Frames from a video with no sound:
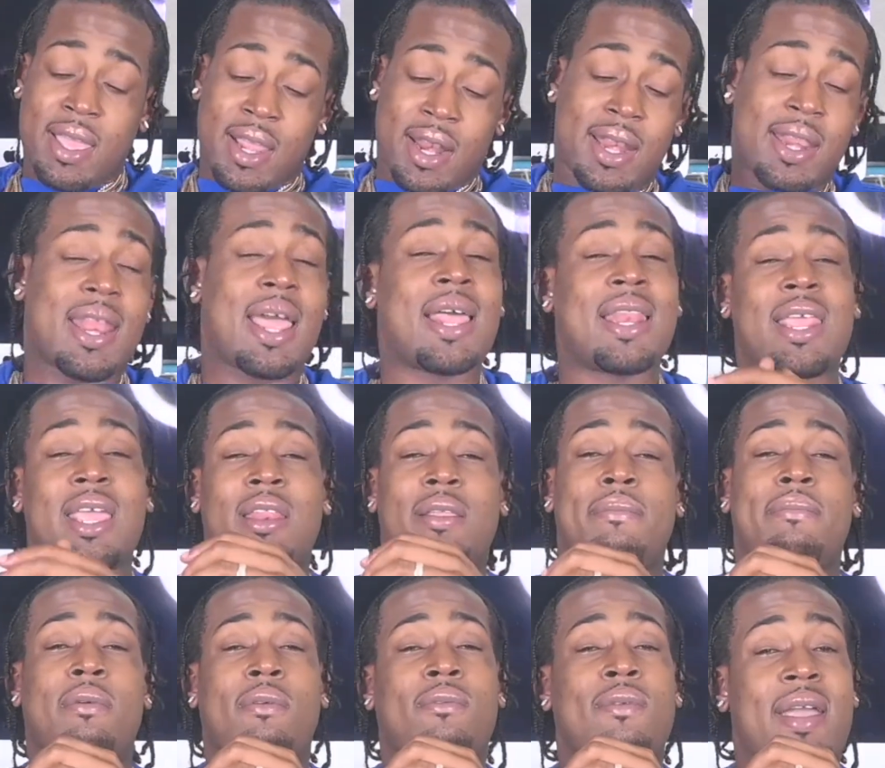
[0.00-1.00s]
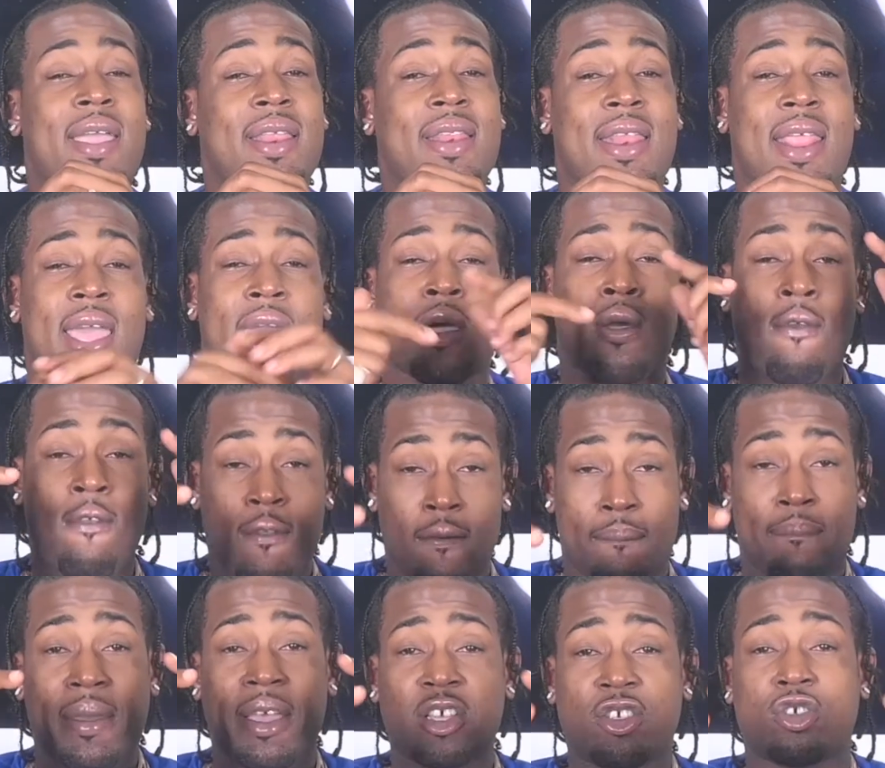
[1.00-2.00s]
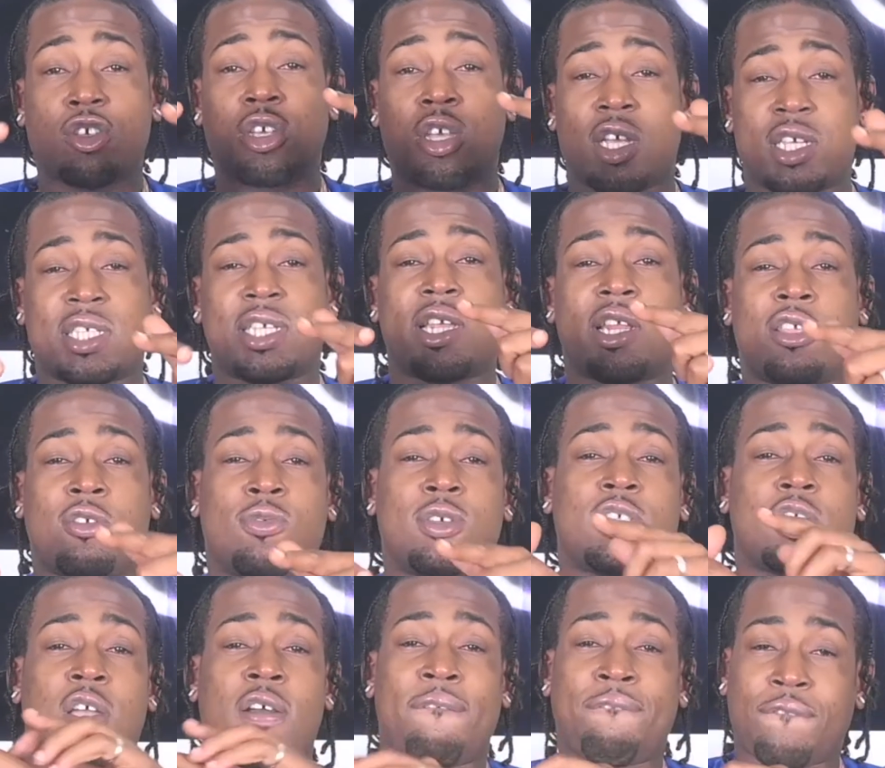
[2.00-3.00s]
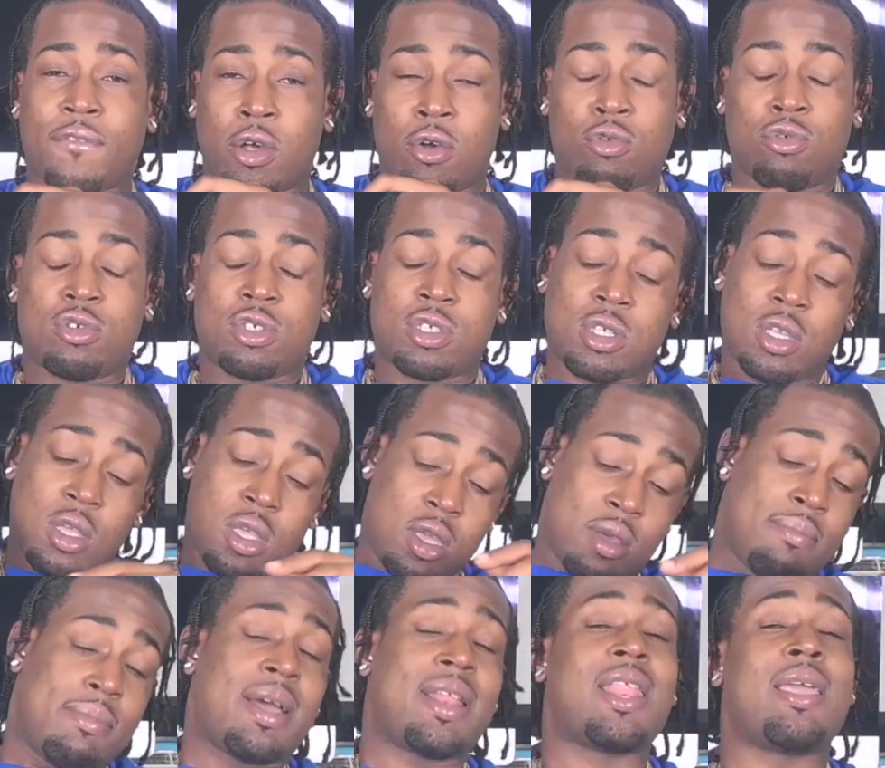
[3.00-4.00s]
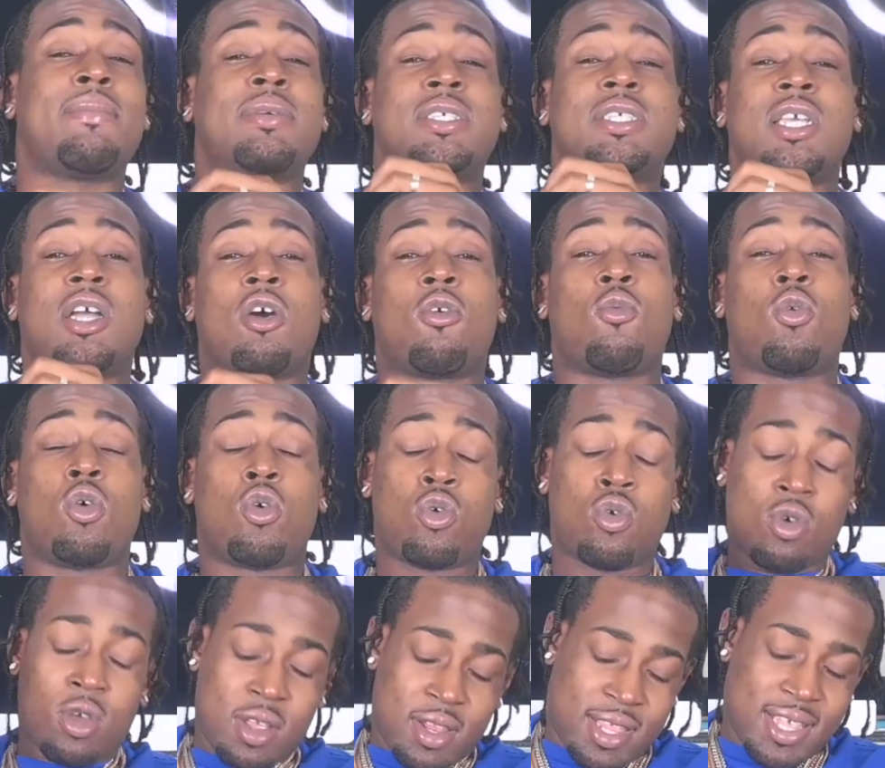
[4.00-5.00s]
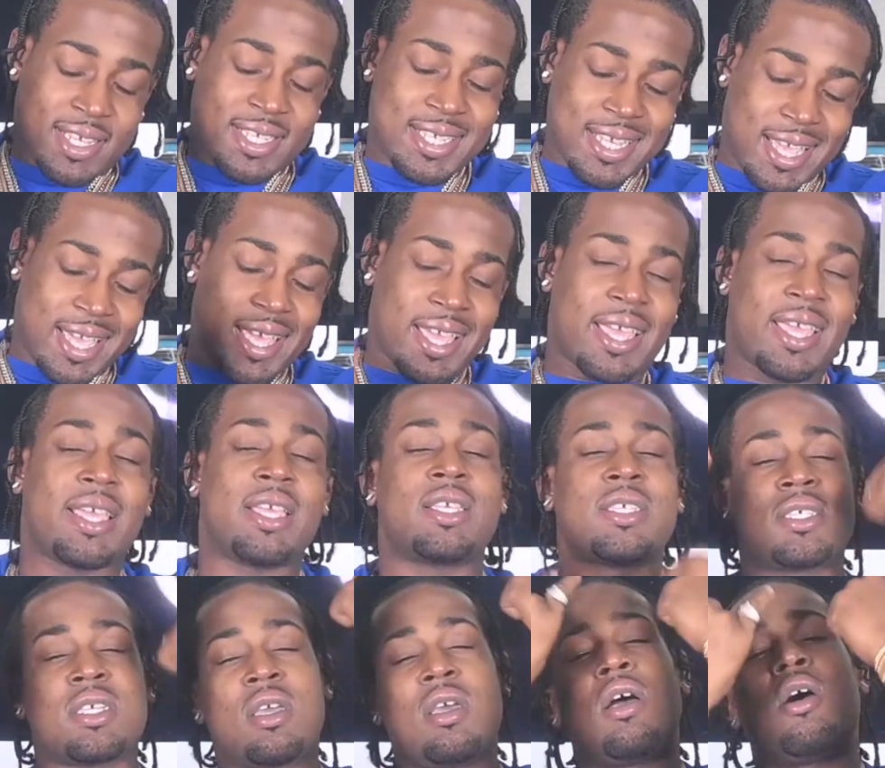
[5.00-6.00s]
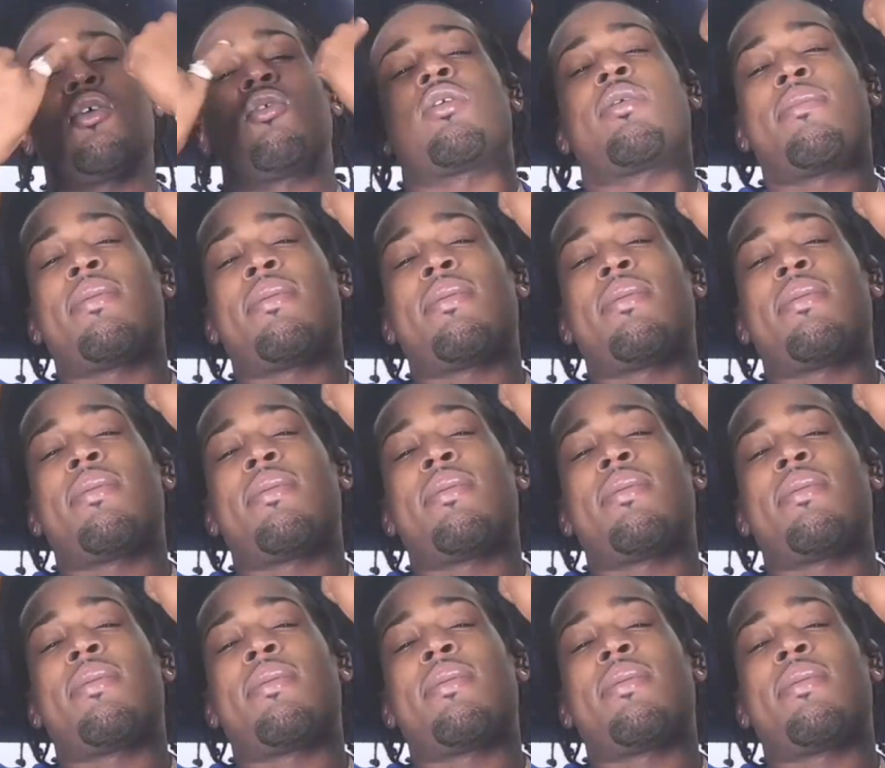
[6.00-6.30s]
Not later, but right now, make sure y'all share this with y'all folks. My name is Yung Woo. This is Own Tha